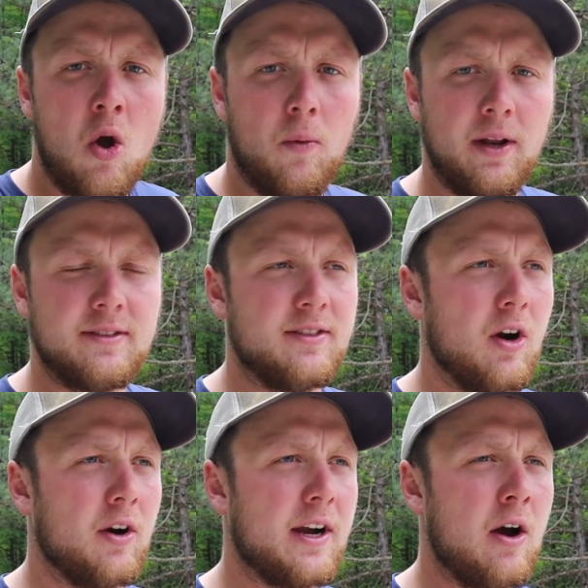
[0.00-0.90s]
When it's
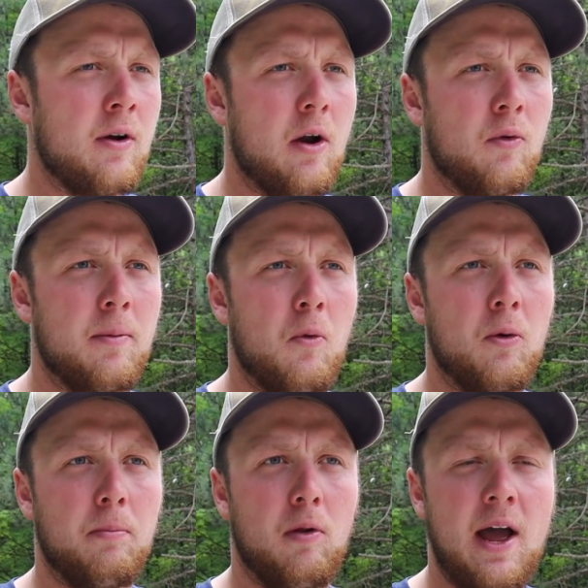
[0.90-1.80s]
dark out, I'll run
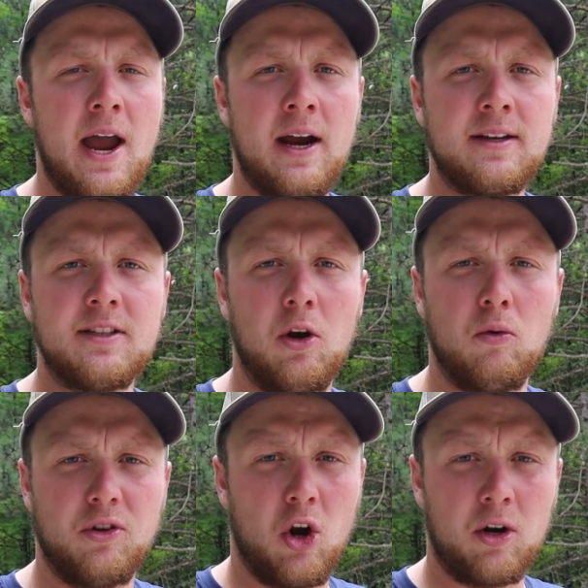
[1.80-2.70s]
more blacks, you know,
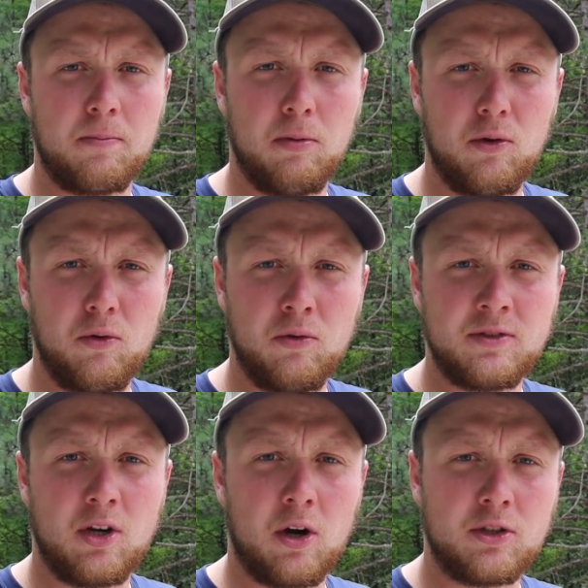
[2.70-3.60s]
dark blues,
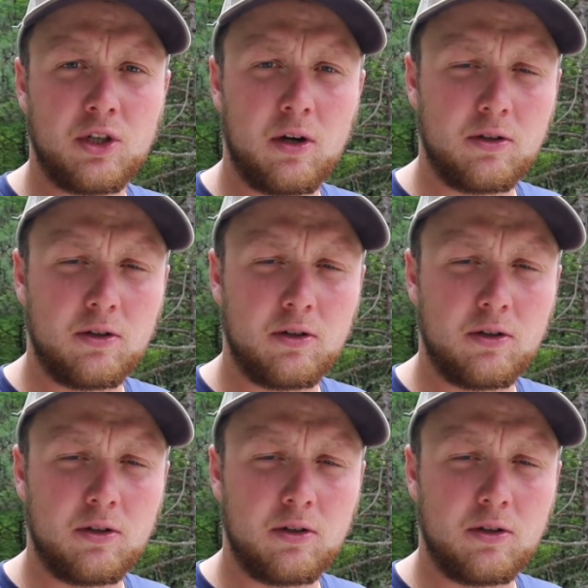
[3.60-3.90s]
dark